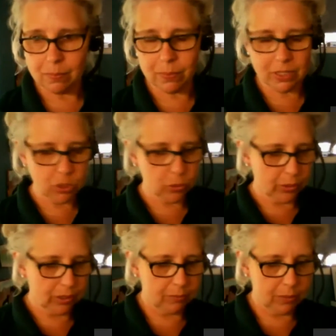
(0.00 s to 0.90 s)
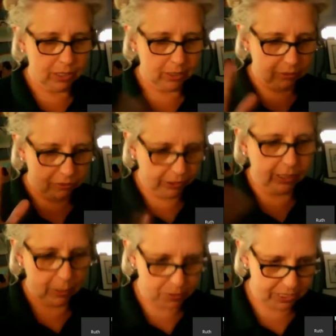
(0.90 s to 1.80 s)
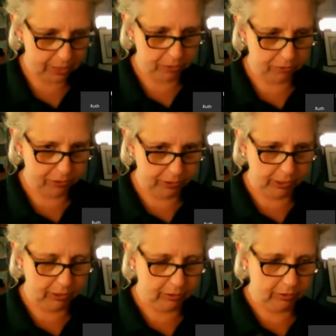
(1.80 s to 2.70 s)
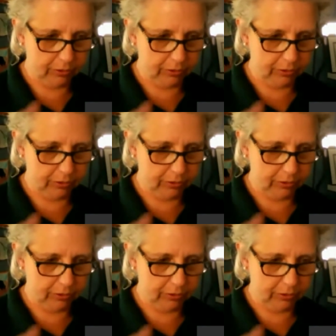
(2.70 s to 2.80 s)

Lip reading: between feeling upset or feeling